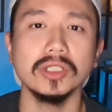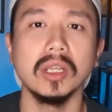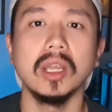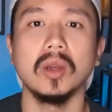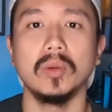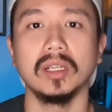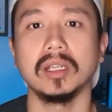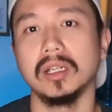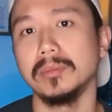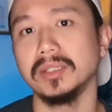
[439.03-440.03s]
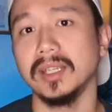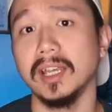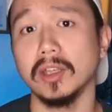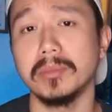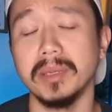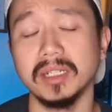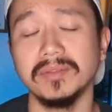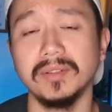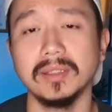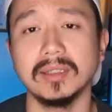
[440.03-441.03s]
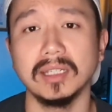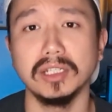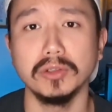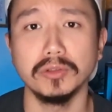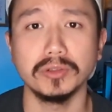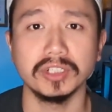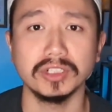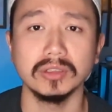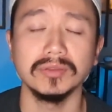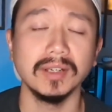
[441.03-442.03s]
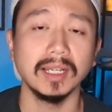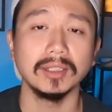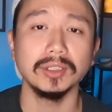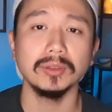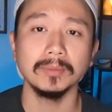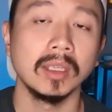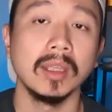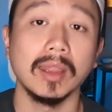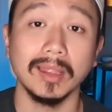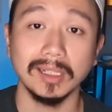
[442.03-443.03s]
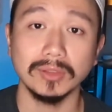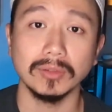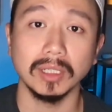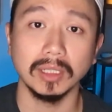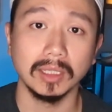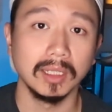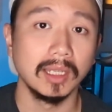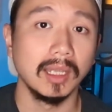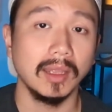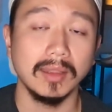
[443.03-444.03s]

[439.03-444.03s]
when it comes to health benefits and nutritional value? That's right. These